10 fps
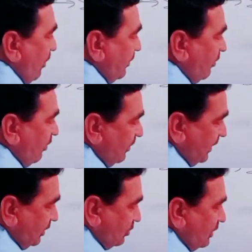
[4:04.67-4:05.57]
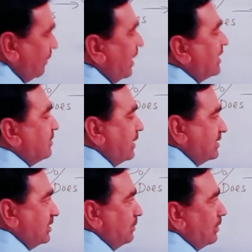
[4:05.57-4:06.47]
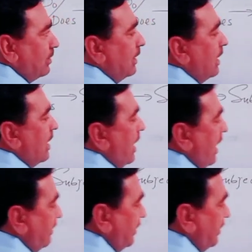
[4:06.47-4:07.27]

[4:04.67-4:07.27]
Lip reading: of the verb into the past participle, and